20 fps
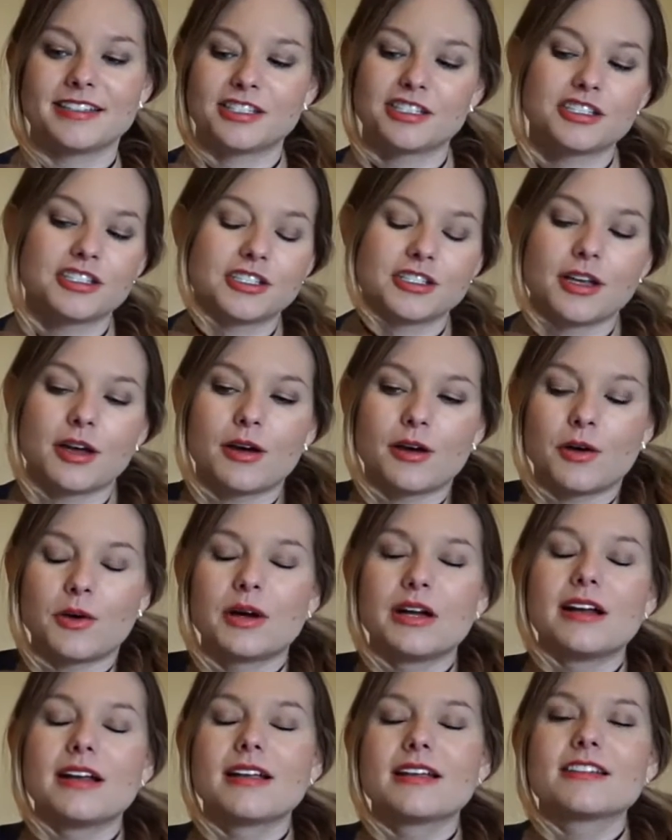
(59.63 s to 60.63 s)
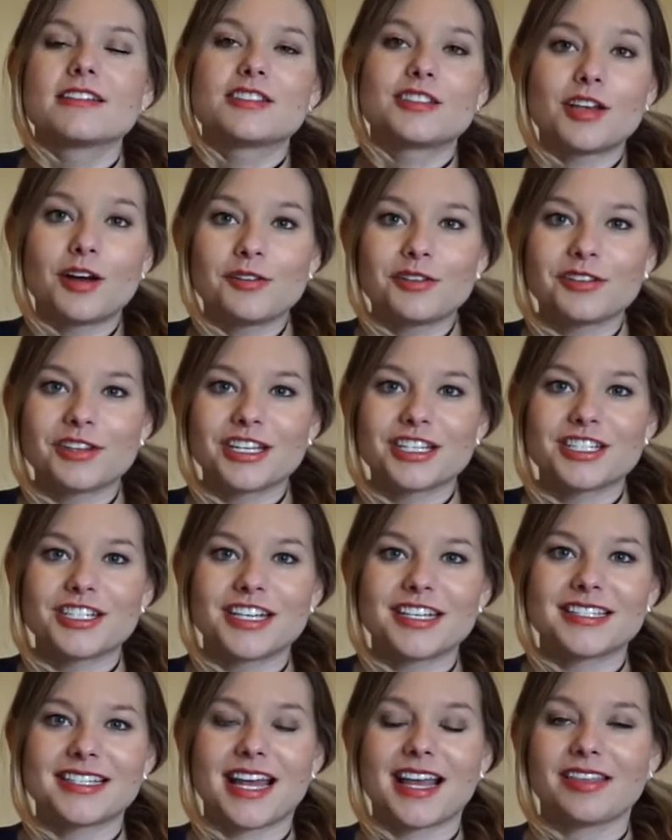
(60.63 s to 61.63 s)
It's just so, so
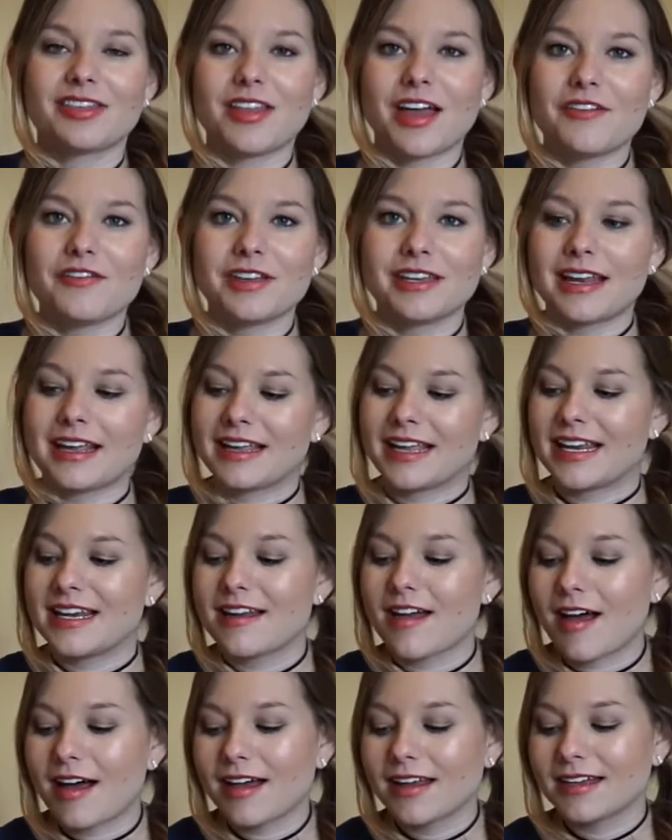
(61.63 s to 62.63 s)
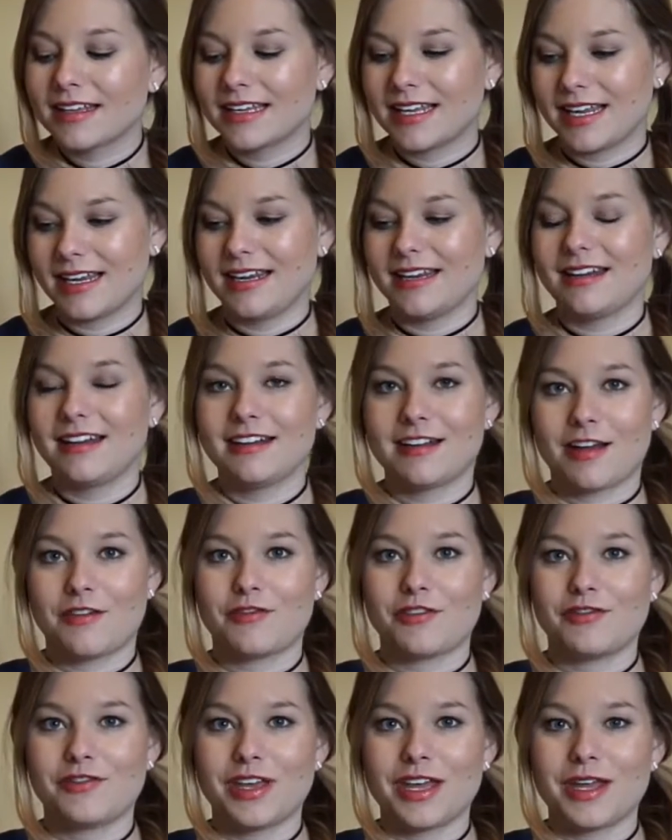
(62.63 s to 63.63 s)
delicious. I love it. I cannot get
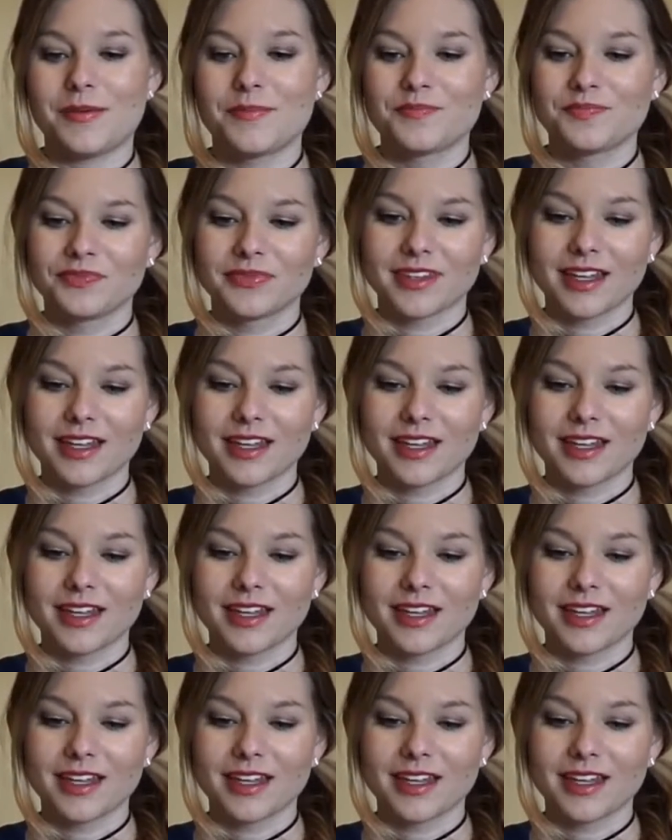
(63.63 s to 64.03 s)
enough of it.